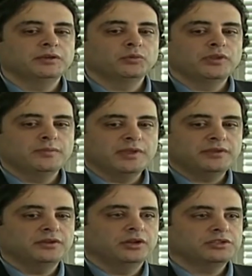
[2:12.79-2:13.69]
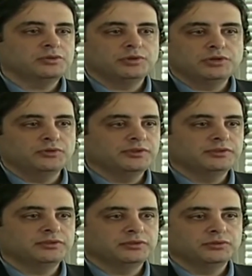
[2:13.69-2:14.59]
with the methodology we're
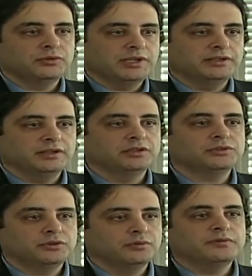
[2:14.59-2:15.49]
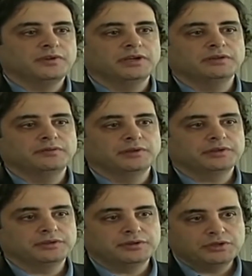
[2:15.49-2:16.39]
using to create an ultra-refined
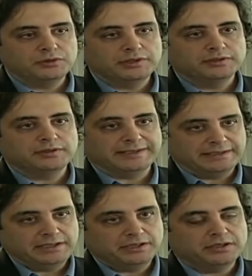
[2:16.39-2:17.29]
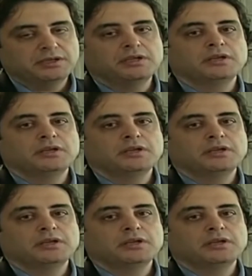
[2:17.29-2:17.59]
follicular unit technique,